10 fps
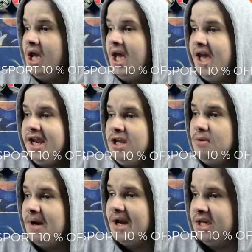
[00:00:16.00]

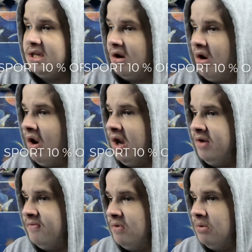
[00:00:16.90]
Anyway, I
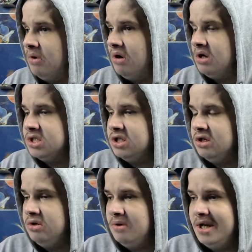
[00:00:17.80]
thought I'd
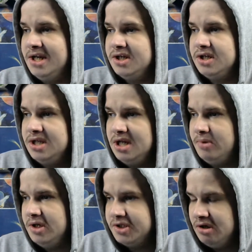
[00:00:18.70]
do, and as you can tell
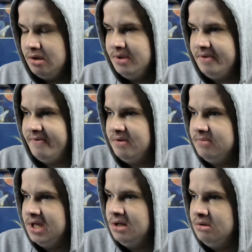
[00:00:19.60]
by the title and the
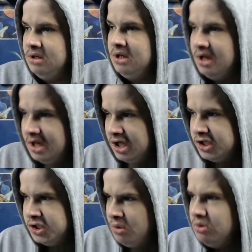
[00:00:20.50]
thumbnail, a
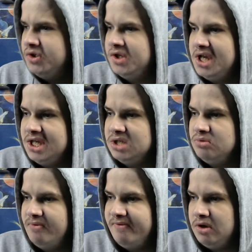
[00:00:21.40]
sort of season
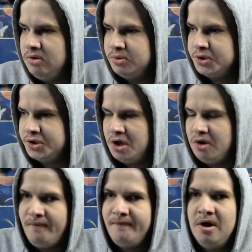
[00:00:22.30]
review so
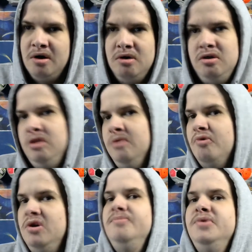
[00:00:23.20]
far on the
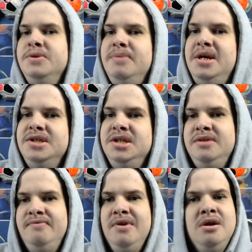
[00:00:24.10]
Brighton
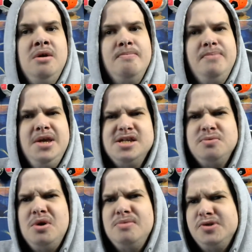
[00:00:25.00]
perspective. Bits
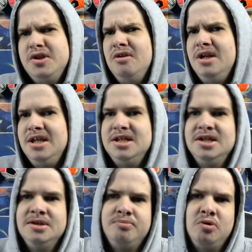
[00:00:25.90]
where I'm slightly
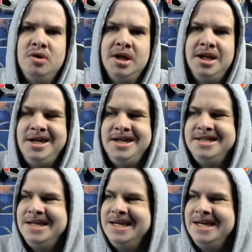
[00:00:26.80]
disappointed,